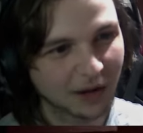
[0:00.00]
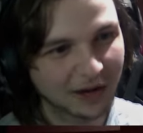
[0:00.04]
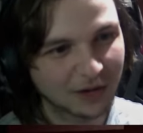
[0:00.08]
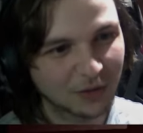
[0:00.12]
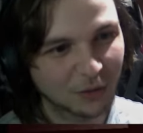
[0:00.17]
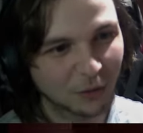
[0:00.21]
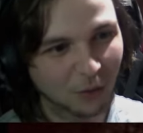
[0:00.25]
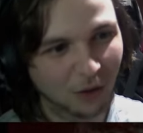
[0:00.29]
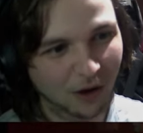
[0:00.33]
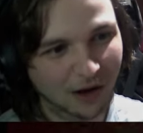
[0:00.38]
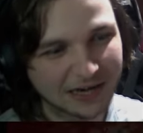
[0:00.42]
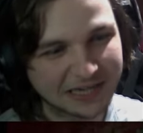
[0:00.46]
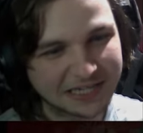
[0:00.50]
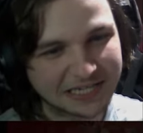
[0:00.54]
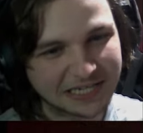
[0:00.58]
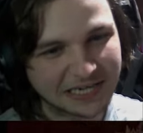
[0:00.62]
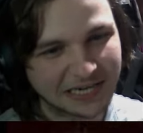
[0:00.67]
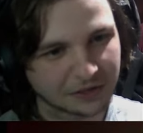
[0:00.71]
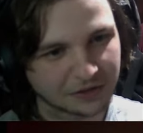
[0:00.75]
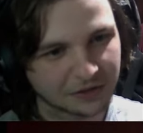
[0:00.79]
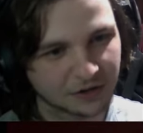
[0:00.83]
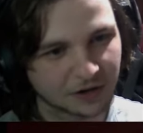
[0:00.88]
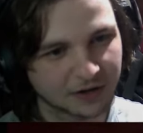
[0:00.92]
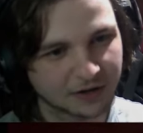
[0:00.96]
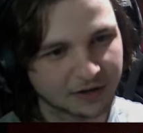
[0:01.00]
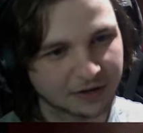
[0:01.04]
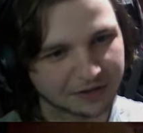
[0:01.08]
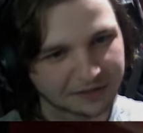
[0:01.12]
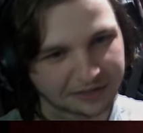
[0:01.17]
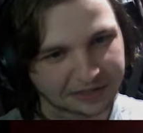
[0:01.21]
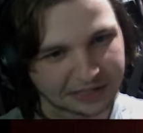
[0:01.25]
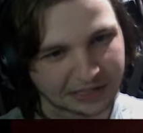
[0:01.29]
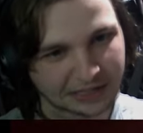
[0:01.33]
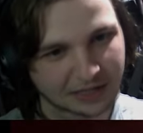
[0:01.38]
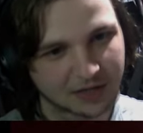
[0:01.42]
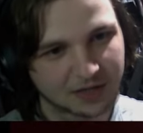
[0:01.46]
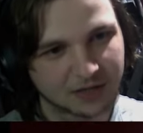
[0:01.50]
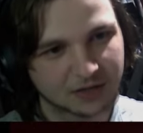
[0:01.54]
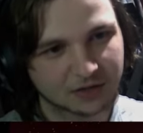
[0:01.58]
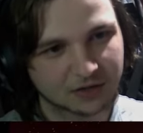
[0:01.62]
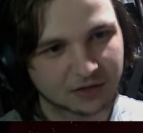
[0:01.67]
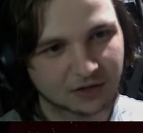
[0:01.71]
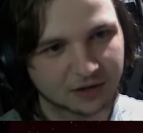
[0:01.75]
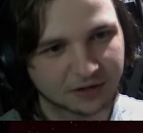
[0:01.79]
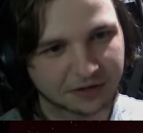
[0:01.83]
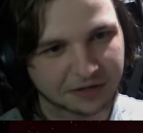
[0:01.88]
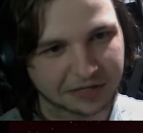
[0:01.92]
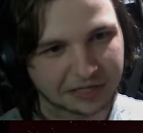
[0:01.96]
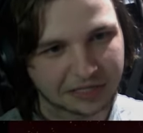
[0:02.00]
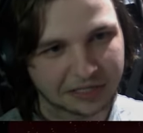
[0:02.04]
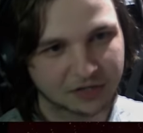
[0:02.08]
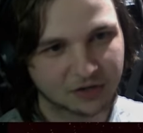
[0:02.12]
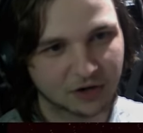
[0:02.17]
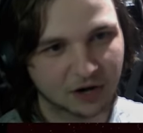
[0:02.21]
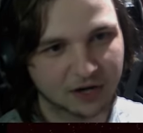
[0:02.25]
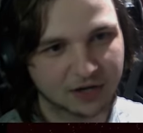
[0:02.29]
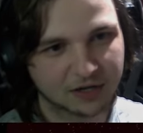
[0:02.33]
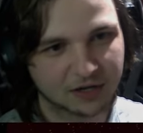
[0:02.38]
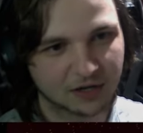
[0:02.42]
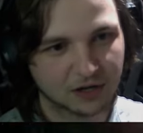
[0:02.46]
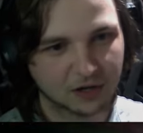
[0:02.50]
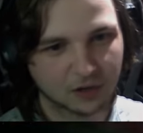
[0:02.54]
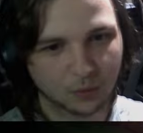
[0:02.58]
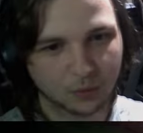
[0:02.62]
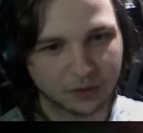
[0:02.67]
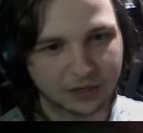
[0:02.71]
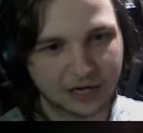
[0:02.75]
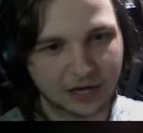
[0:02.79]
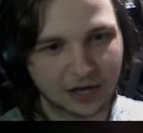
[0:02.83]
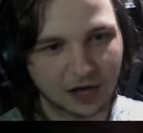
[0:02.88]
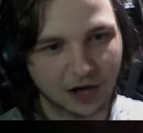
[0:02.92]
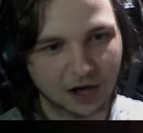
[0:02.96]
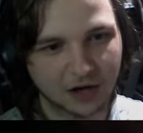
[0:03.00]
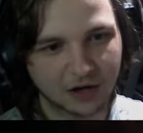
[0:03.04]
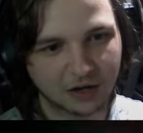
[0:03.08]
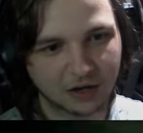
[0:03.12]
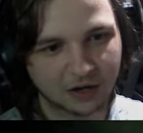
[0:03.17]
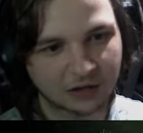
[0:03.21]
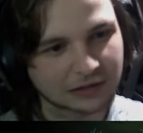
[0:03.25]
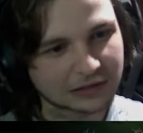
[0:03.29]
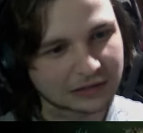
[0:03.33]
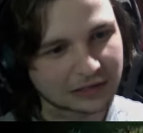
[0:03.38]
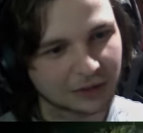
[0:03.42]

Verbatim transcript: what? It's no, coming no. after you guys now. We need a huddle.